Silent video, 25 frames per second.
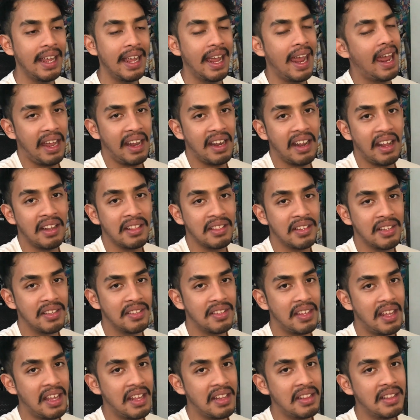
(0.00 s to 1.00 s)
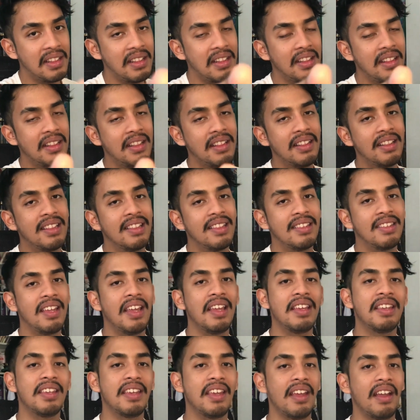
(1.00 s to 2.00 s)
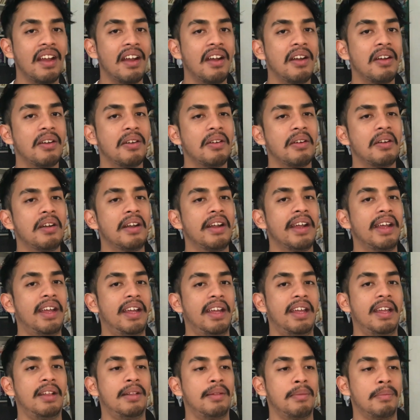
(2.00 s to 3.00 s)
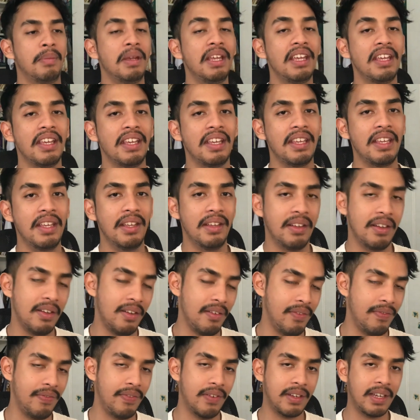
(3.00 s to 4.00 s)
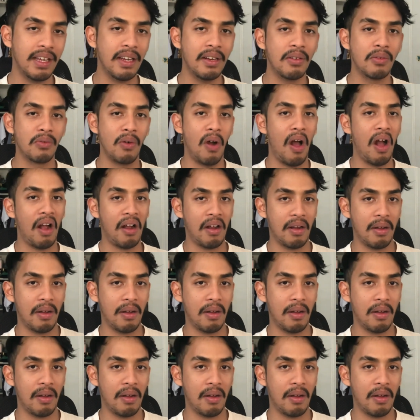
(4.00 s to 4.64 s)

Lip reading: And until then, take care and be a fucking rock.